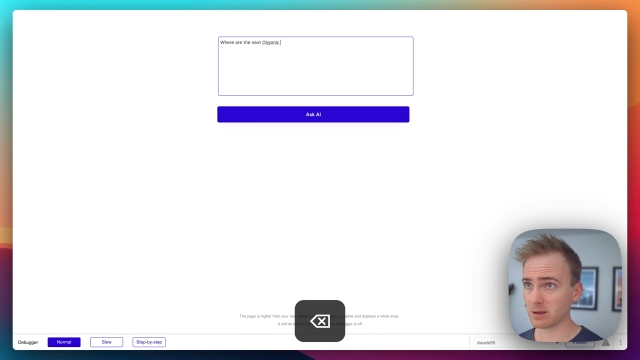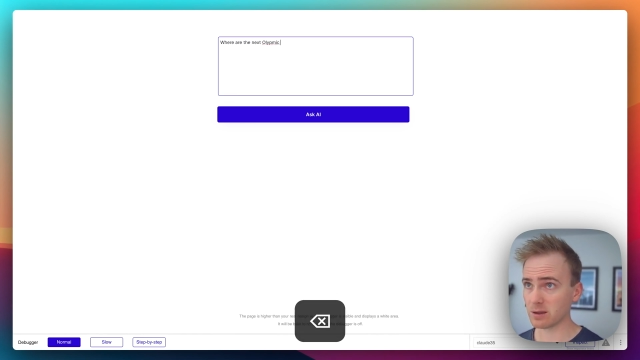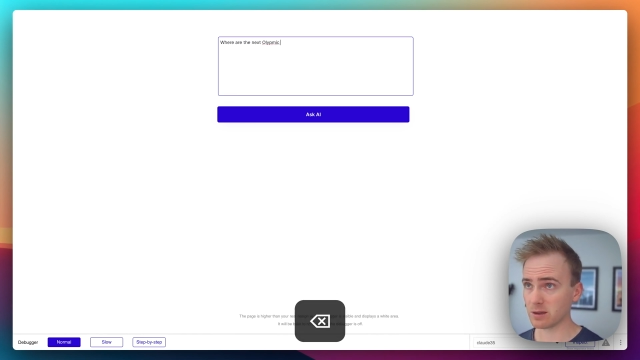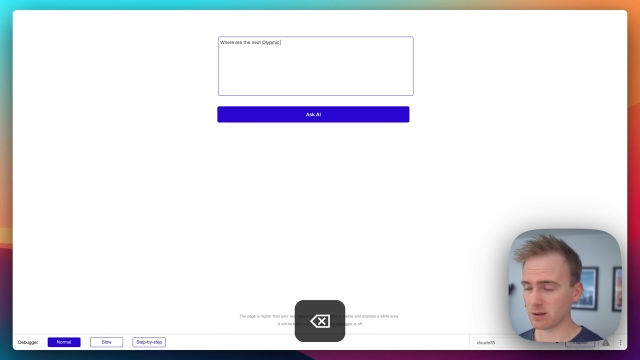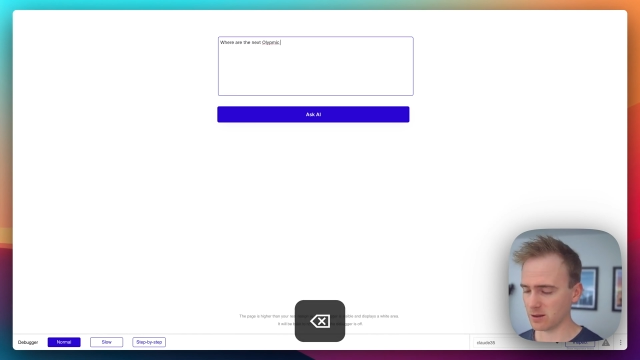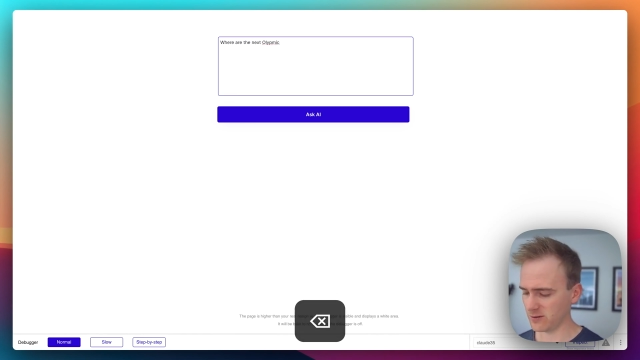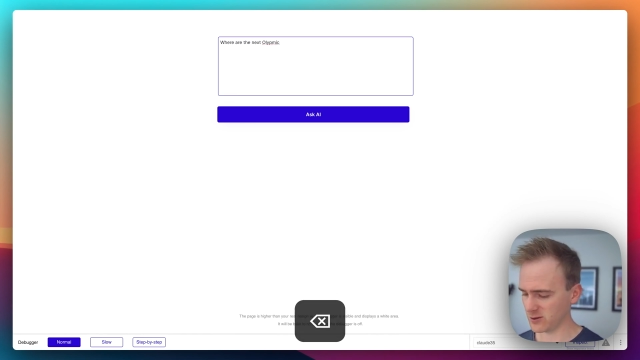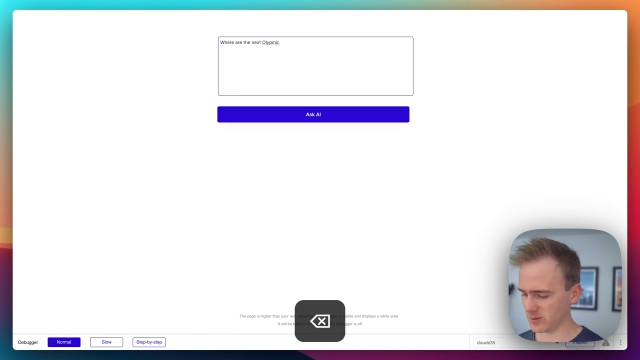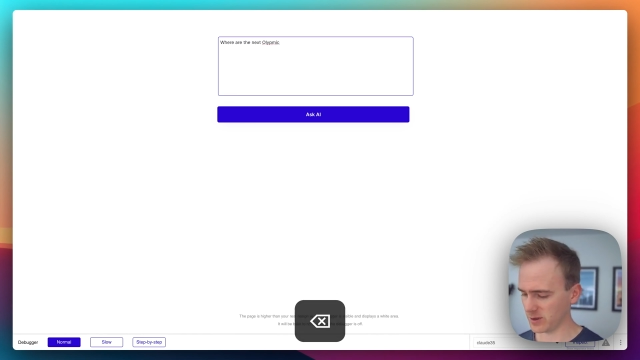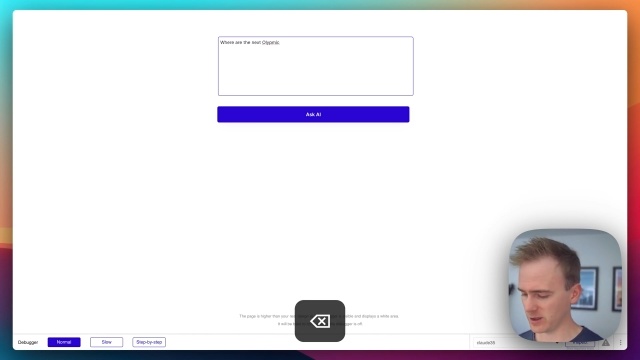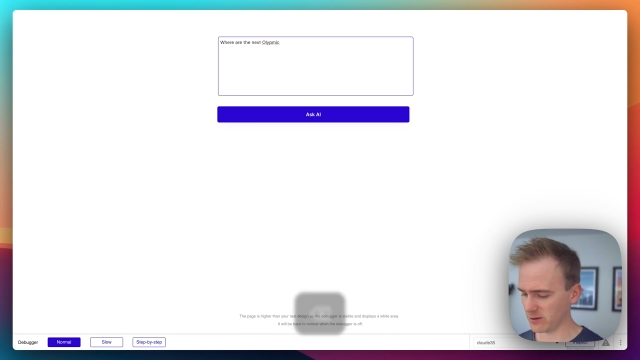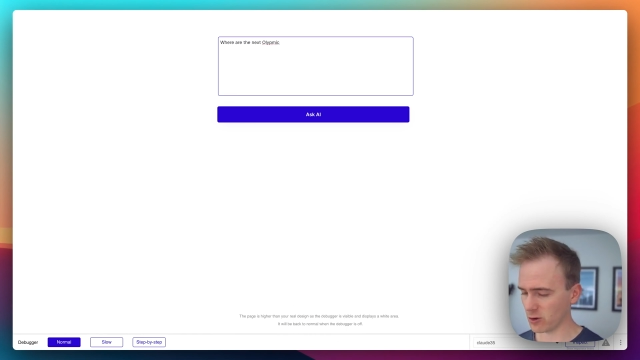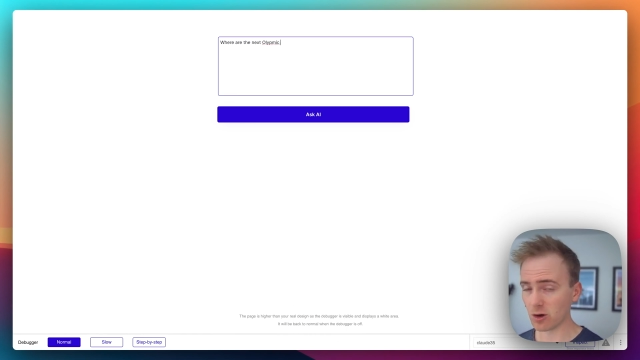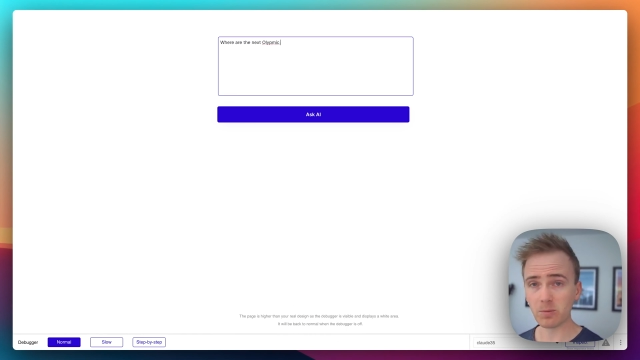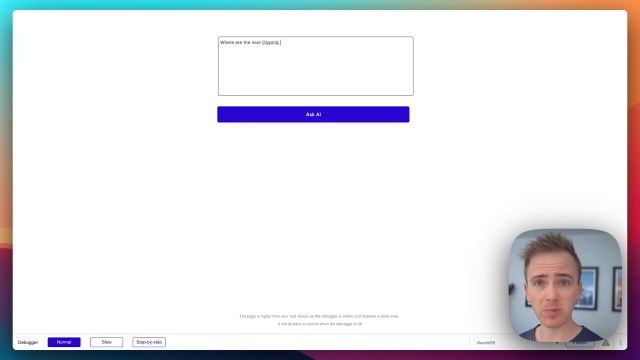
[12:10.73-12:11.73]
I've spelled
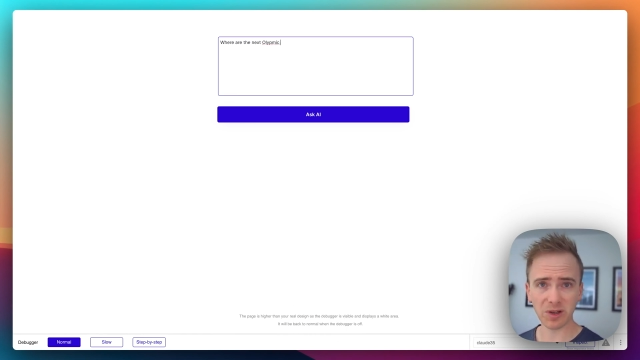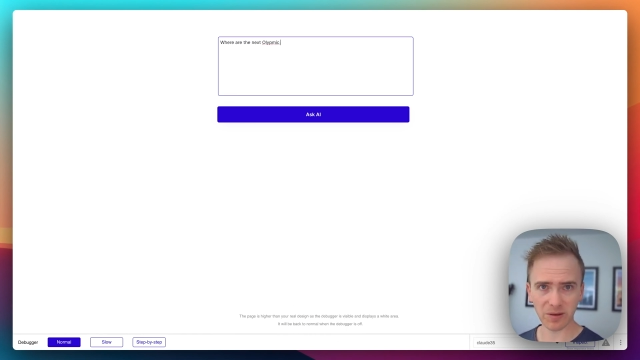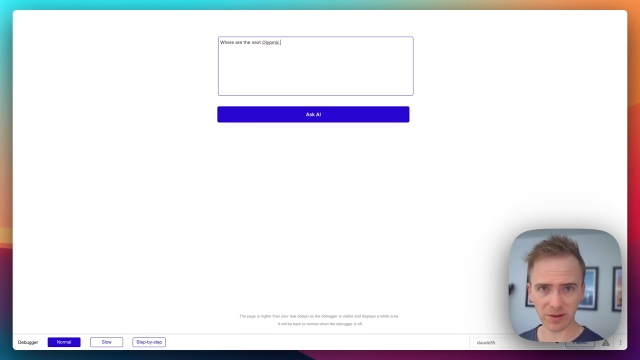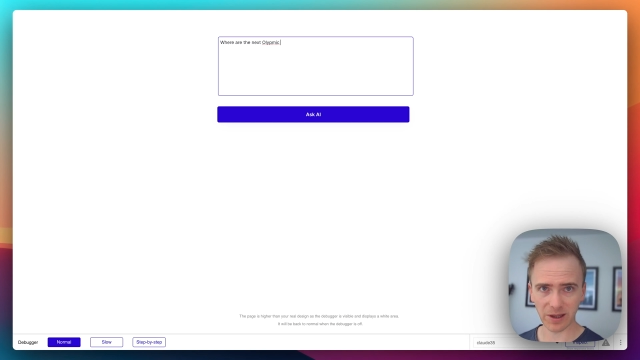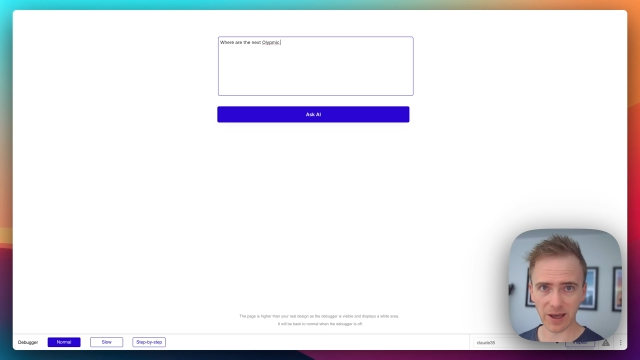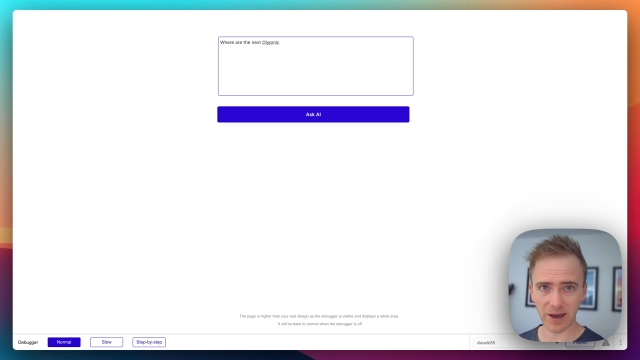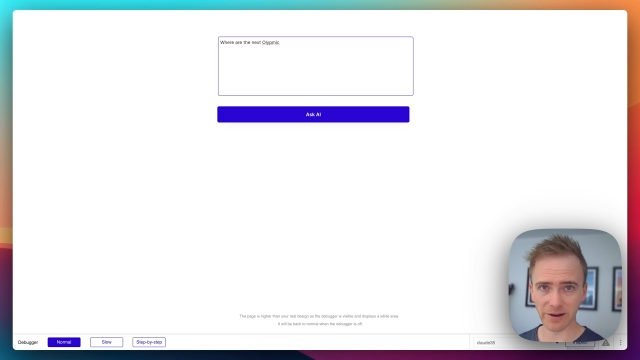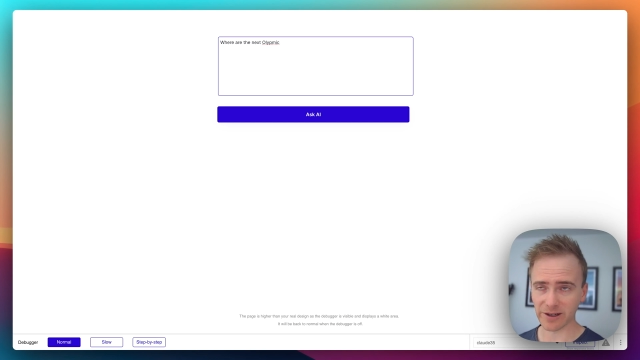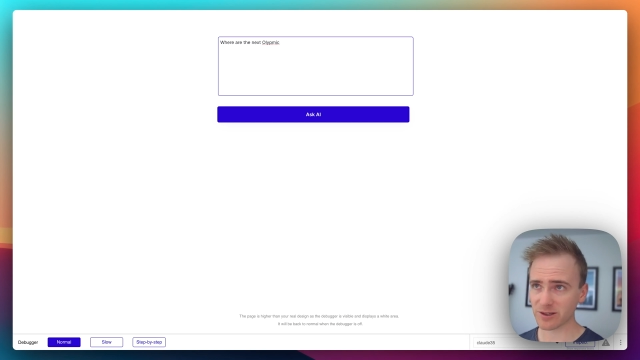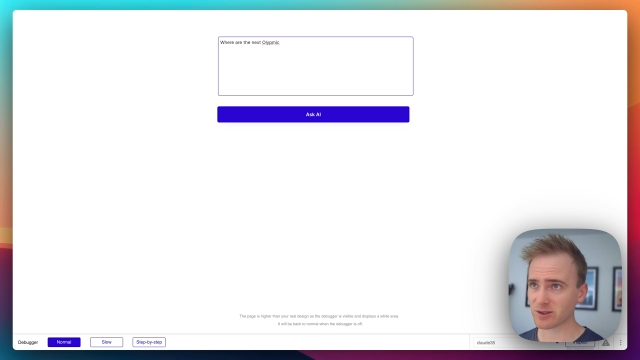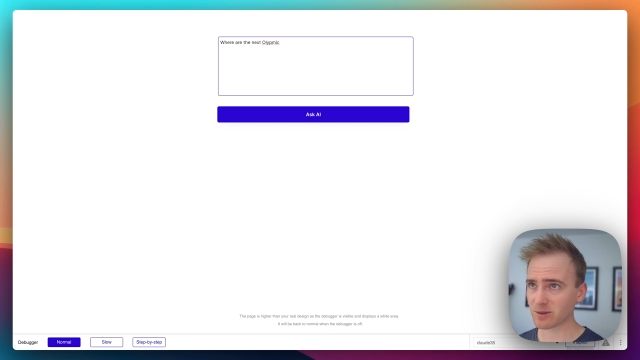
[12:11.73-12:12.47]
that wrong, but AI